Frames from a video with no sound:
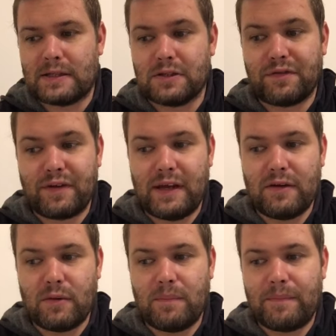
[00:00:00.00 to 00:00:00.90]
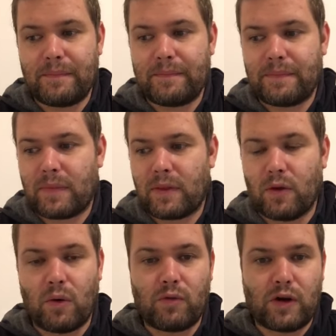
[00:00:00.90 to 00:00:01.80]
There's 3 of them. They're
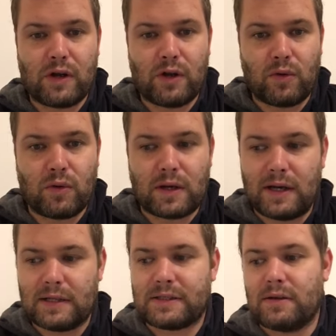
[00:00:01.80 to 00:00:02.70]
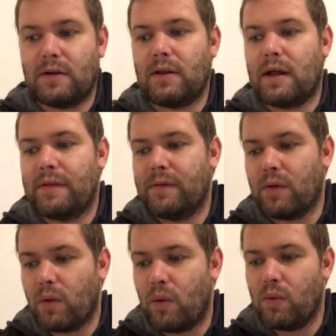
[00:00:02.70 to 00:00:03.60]
all running at Doncaster and they're
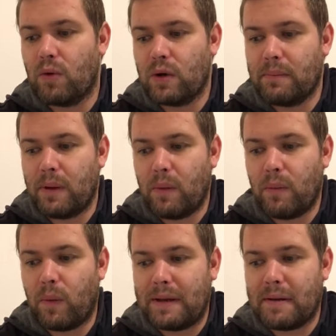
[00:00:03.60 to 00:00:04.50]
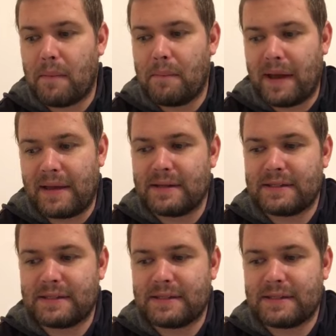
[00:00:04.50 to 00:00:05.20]
all going to be win bets.